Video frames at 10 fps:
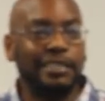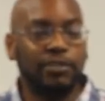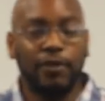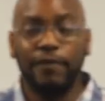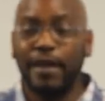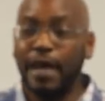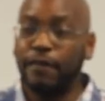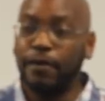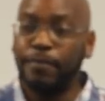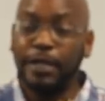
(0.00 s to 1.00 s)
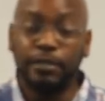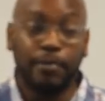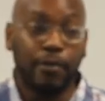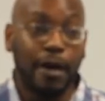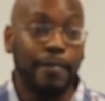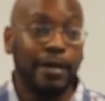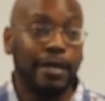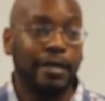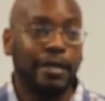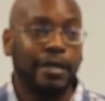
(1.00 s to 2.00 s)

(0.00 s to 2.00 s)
So if you have a piece of property